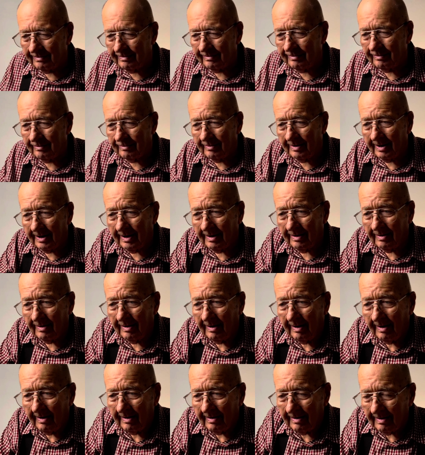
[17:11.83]
Well,
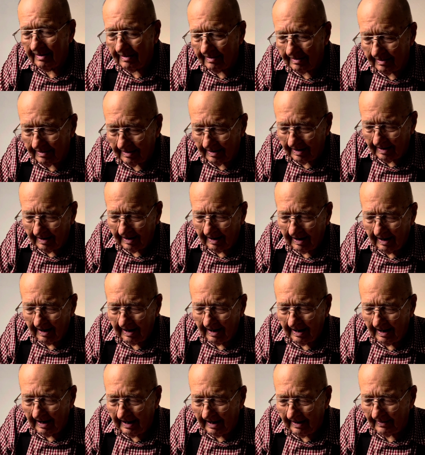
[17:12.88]

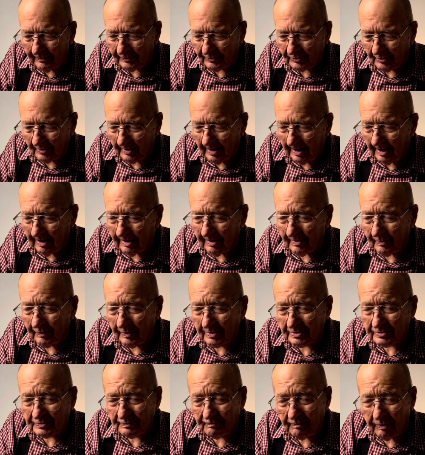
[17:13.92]
after Alan
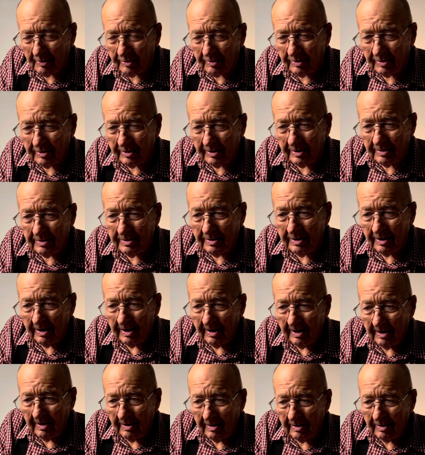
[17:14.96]
was born,
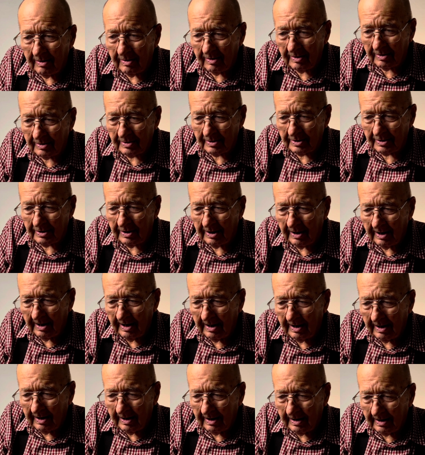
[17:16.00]

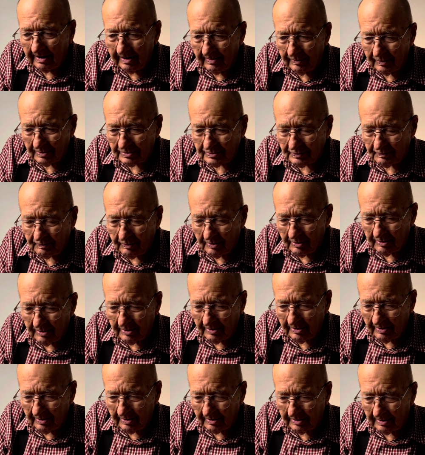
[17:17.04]
he was
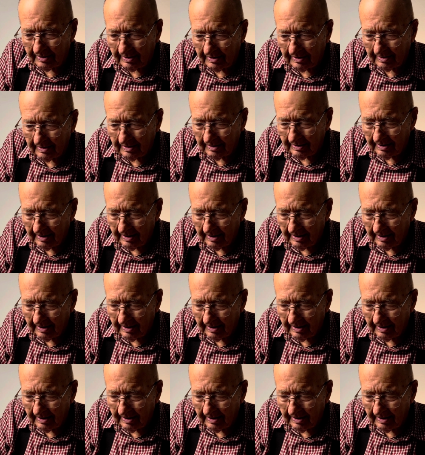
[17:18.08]
born on a